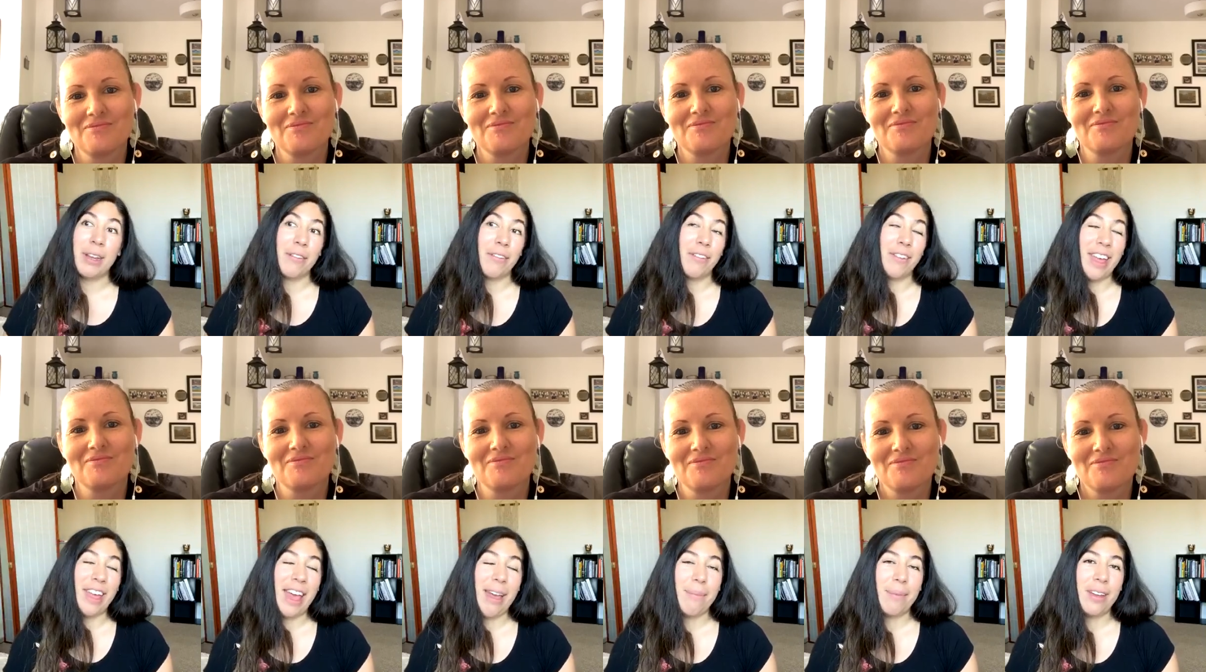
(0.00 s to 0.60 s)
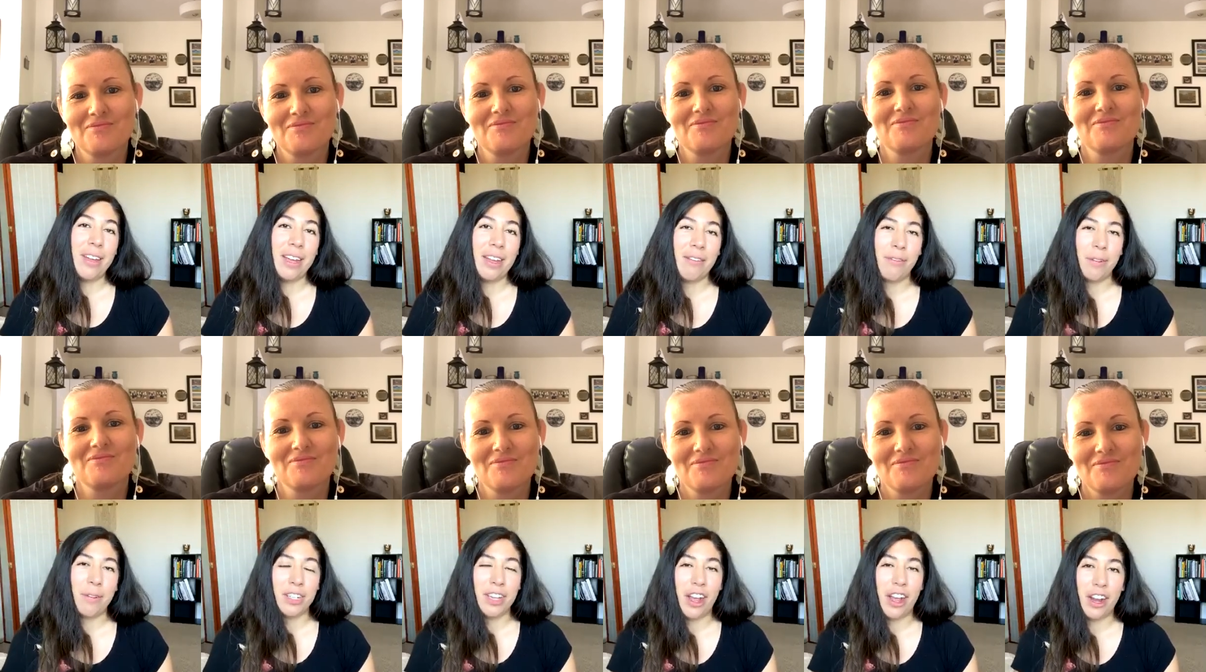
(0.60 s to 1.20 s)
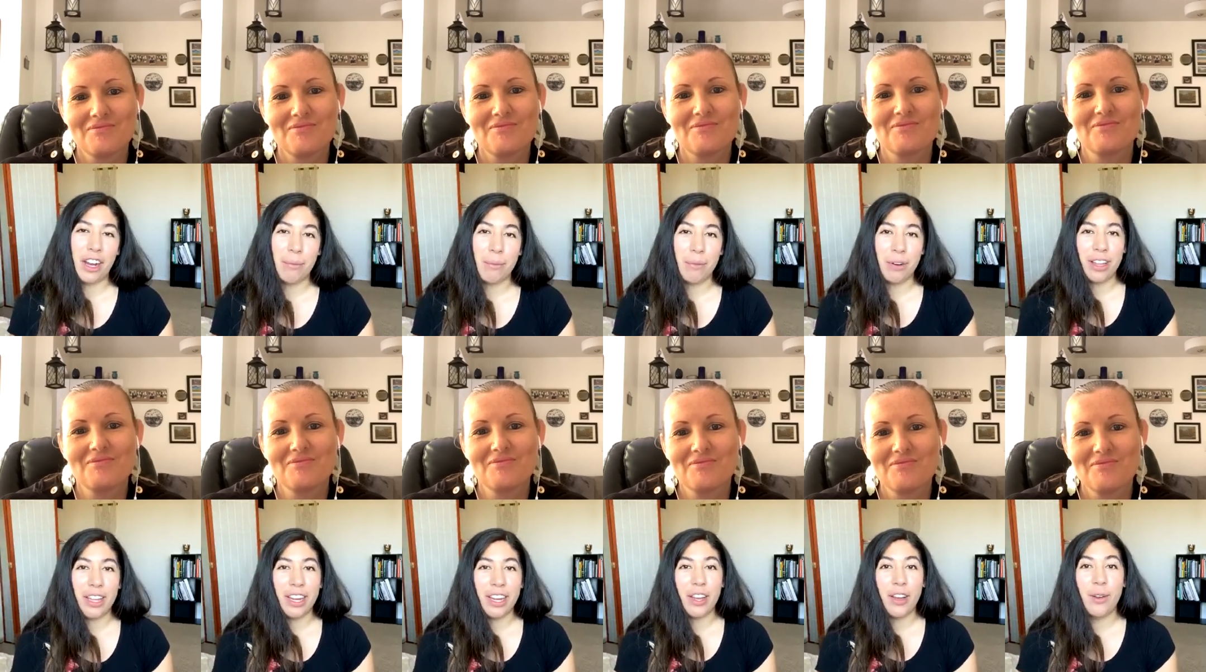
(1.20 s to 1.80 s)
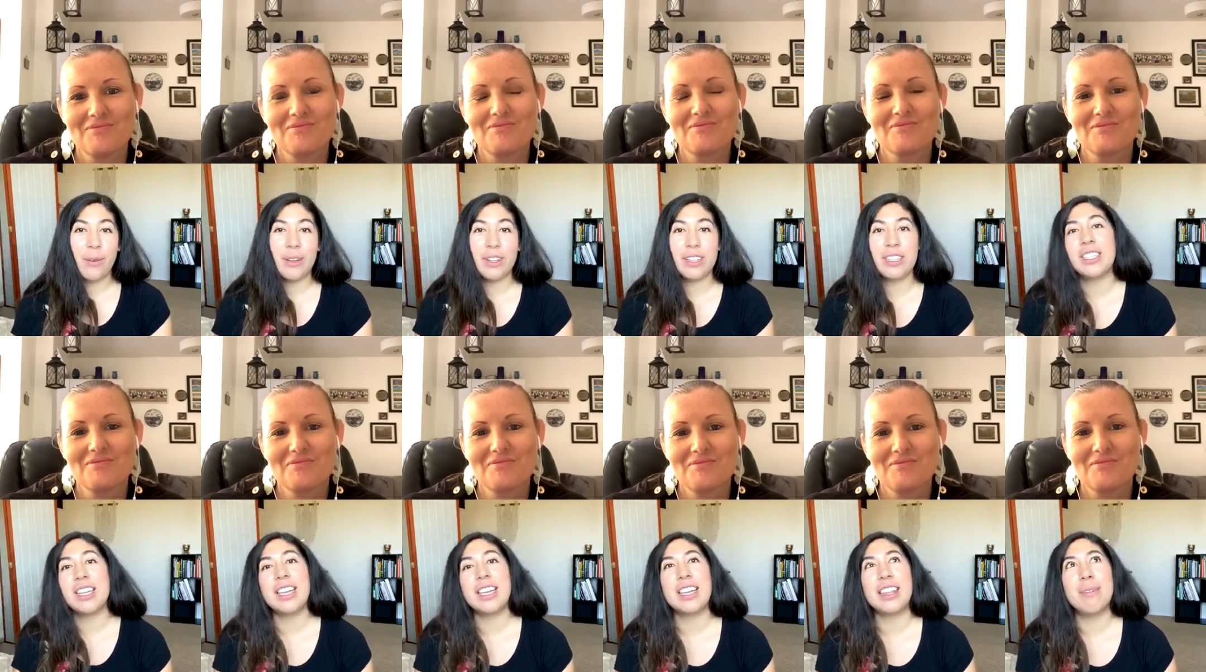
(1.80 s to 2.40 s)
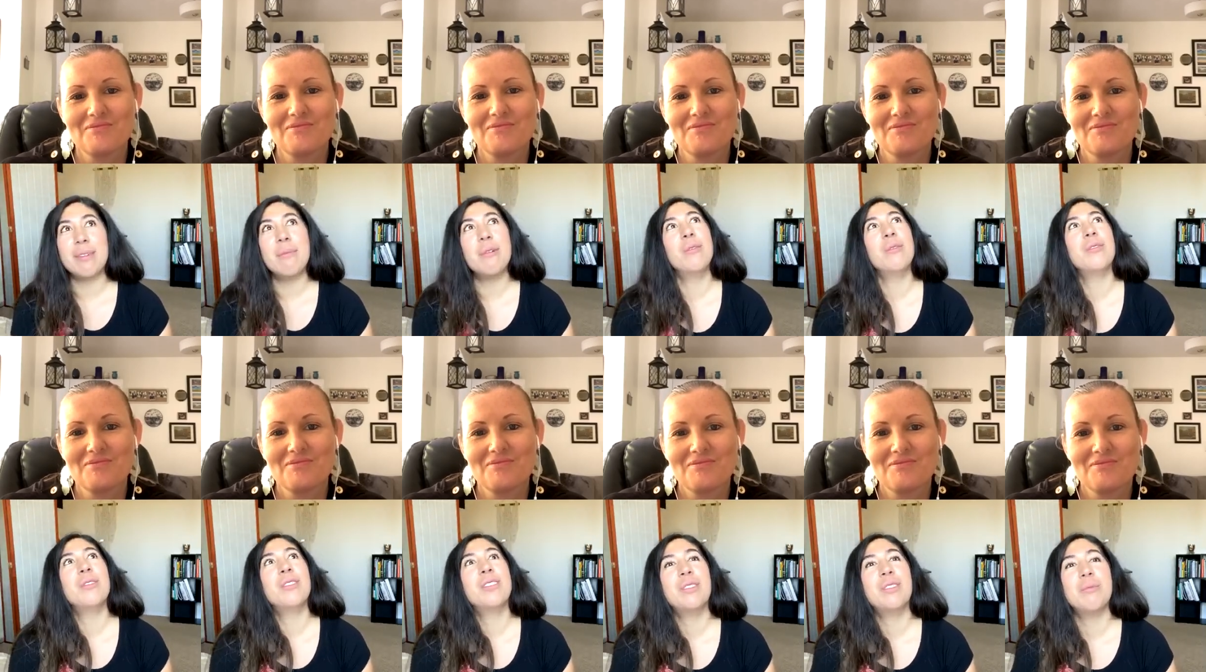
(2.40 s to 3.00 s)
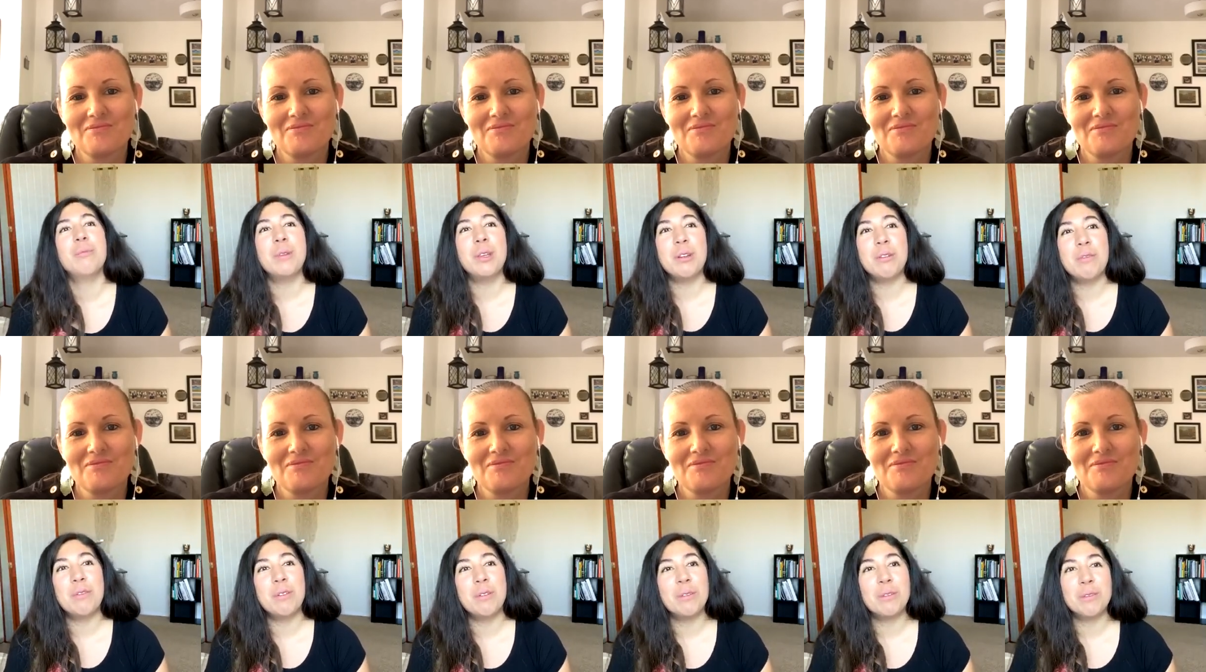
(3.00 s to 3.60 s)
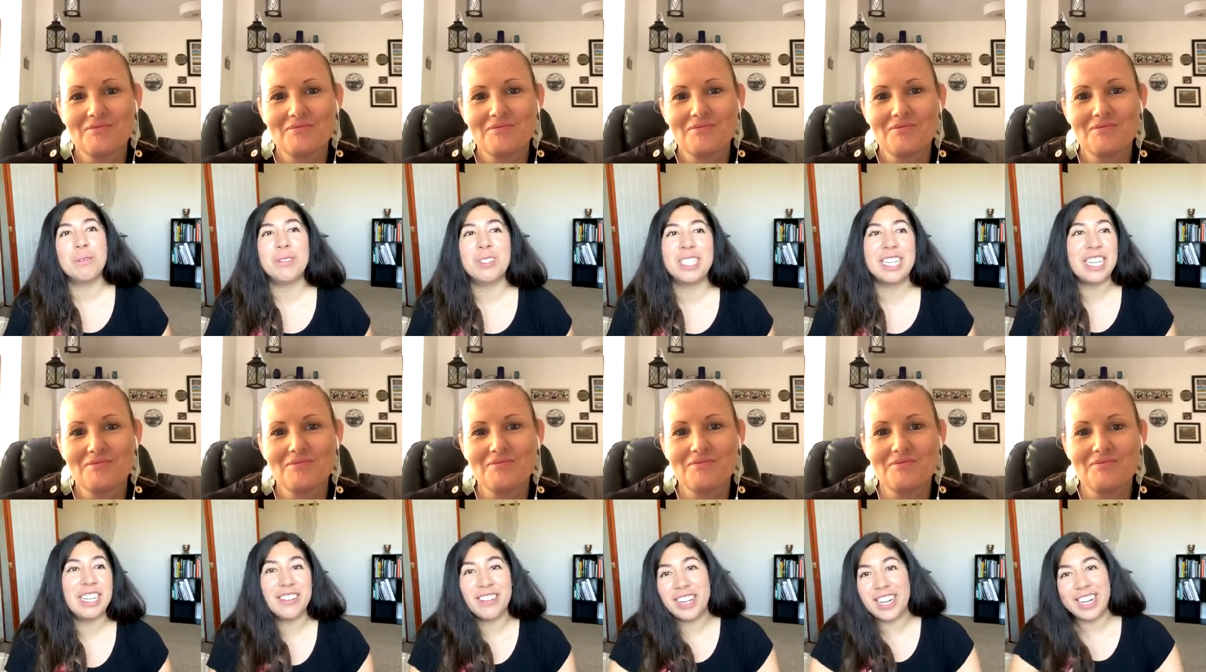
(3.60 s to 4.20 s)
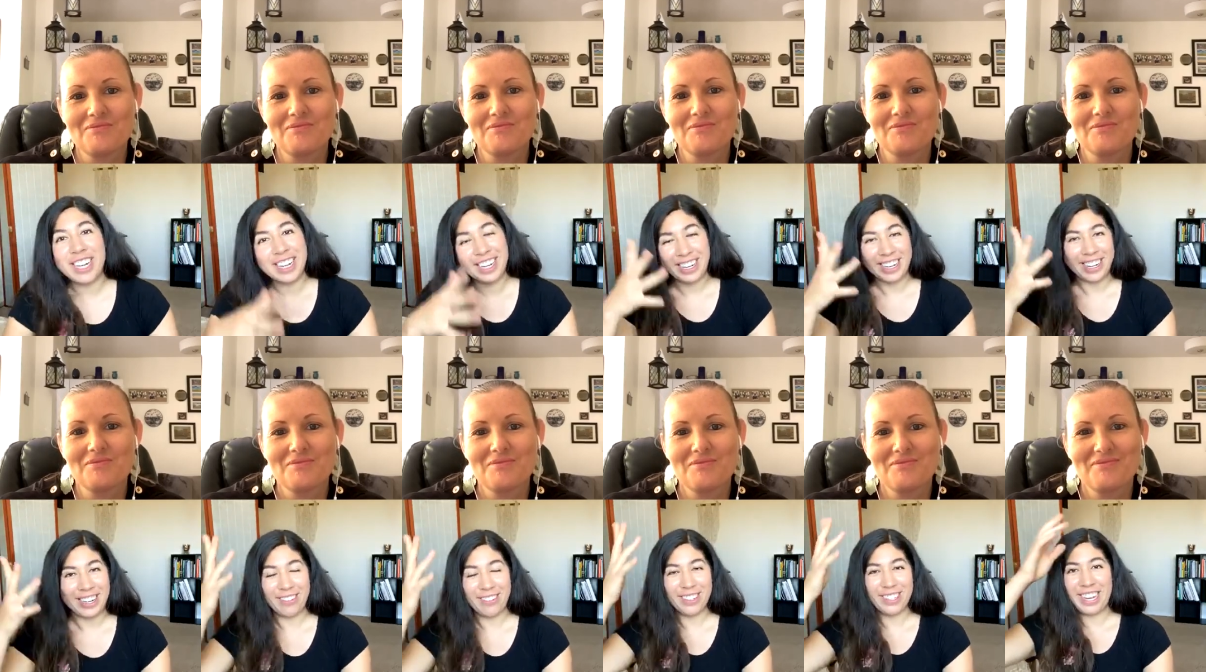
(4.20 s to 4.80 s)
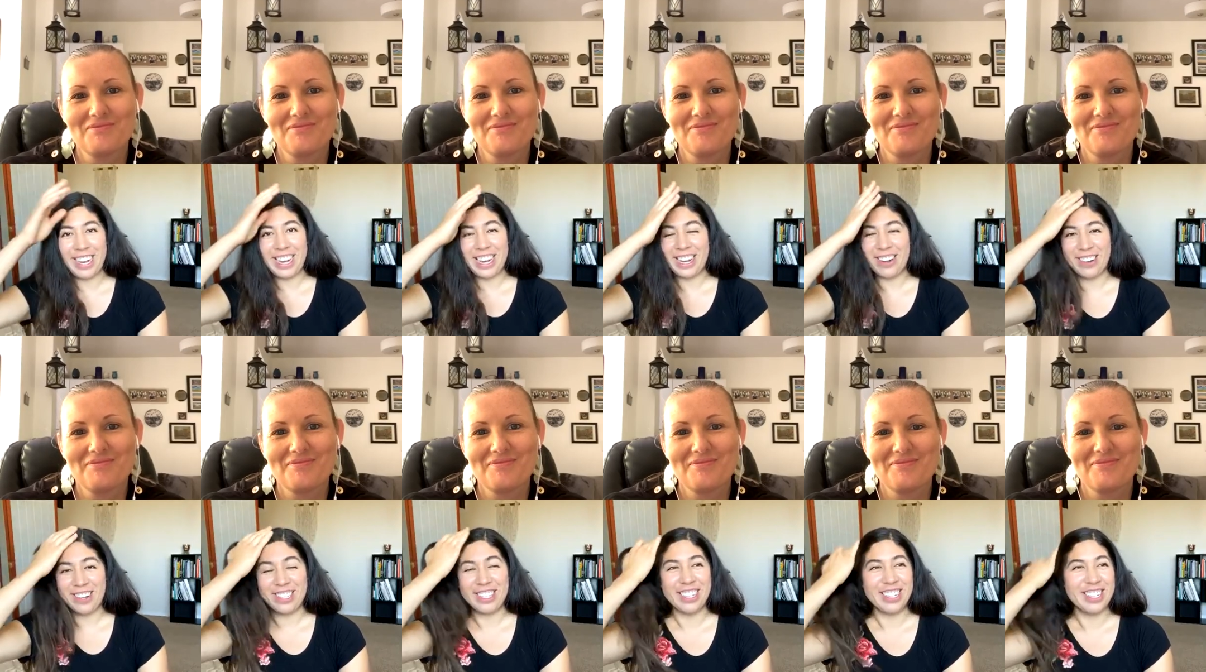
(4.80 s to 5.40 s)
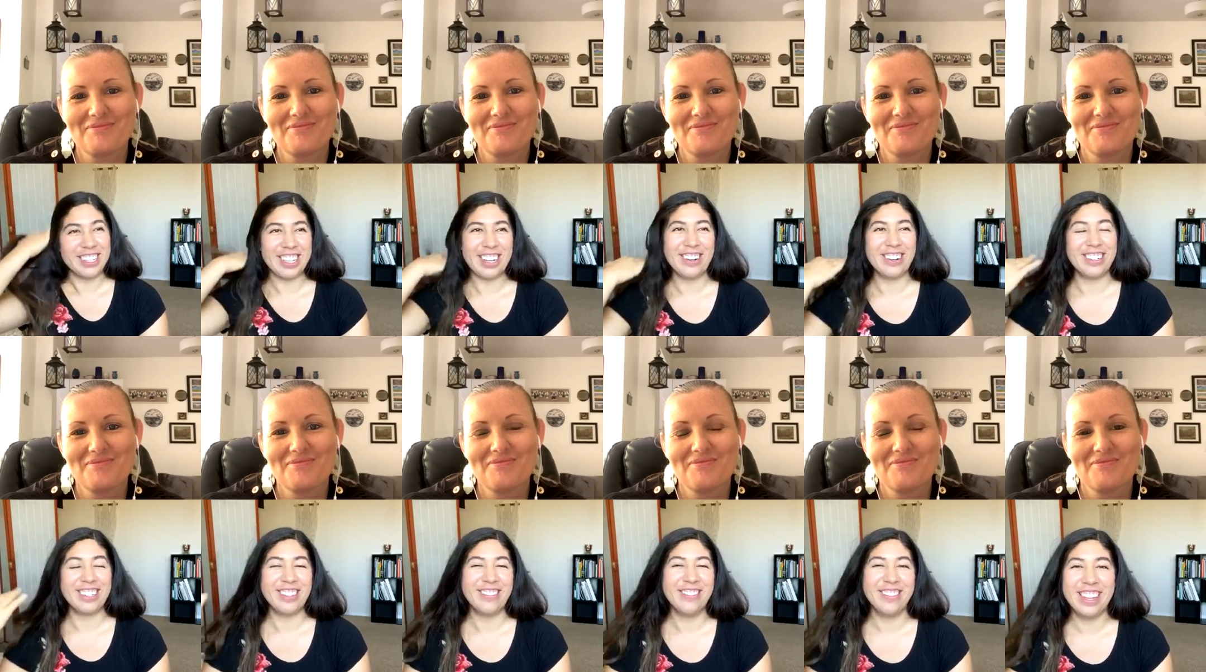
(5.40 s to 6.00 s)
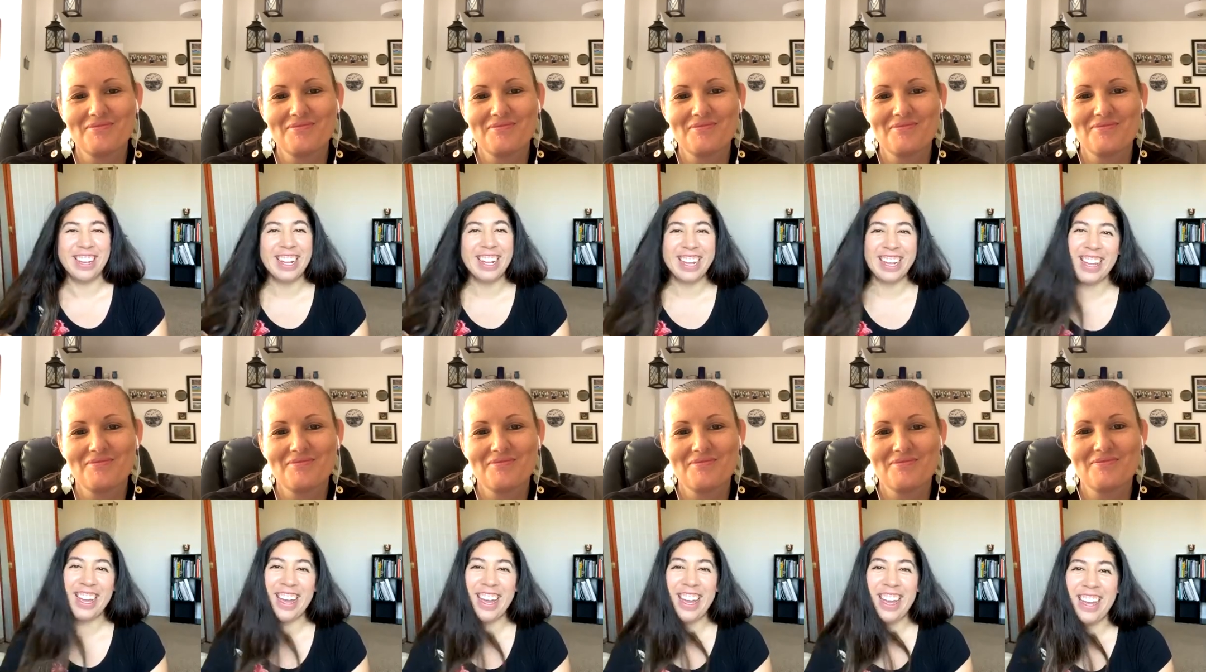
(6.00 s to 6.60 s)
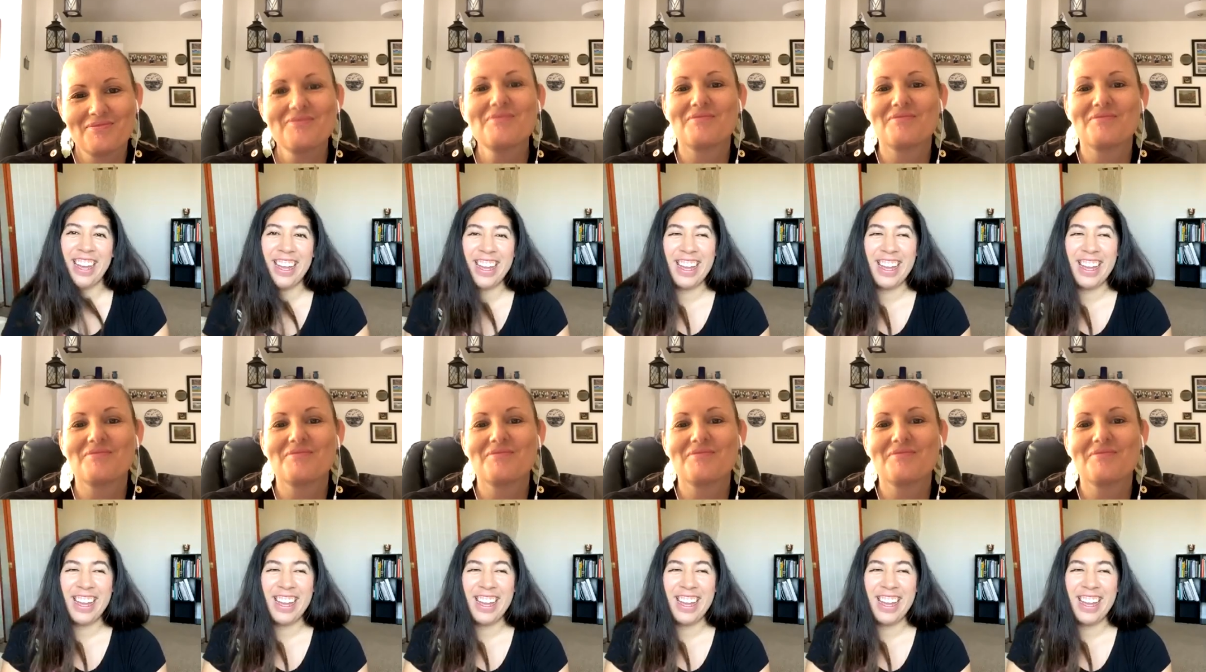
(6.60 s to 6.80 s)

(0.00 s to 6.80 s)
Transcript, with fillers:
Speaker 1: for that. But if we're talking more like, oh, it's like the most beautiful scenery you've seen or sunset or something like that,